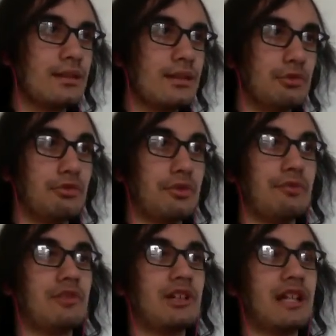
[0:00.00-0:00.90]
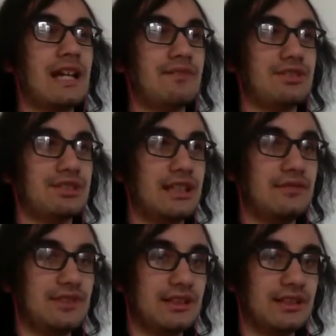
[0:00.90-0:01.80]
If we want to have a
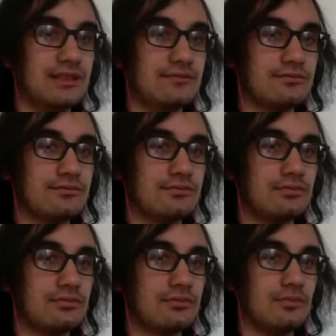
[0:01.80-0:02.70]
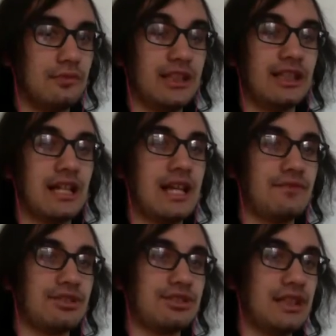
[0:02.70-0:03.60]
safety net, we can have a
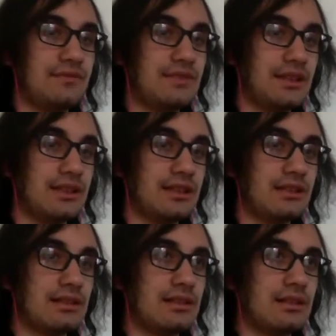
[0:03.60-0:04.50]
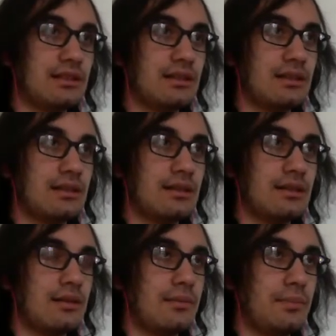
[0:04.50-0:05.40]
safety net.
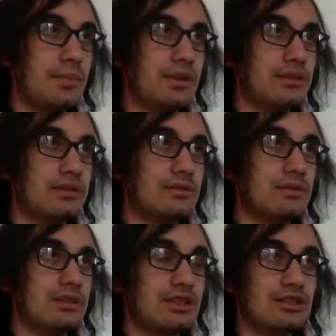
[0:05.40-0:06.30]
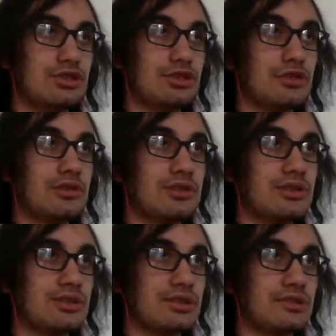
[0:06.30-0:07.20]
But this insurance
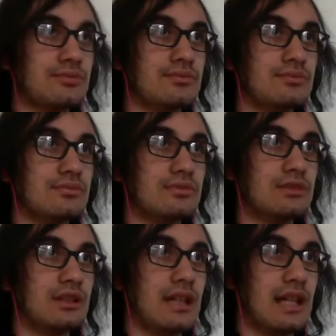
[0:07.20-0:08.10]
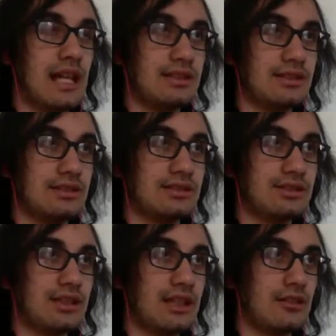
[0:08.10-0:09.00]
system, as it is
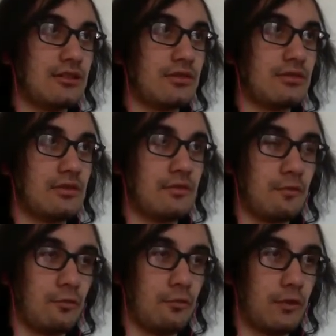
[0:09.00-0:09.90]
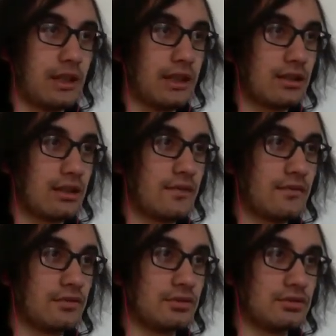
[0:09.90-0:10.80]
now, what it
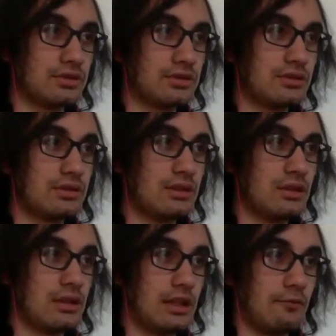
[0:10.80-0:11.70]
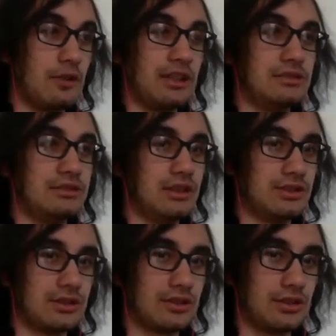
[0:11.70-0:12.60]
covers and what it
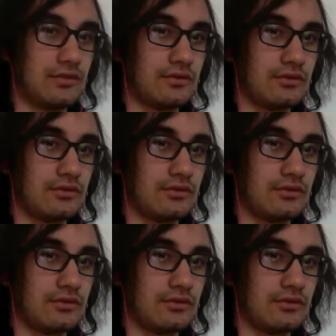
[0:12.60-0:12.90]
doesn't cover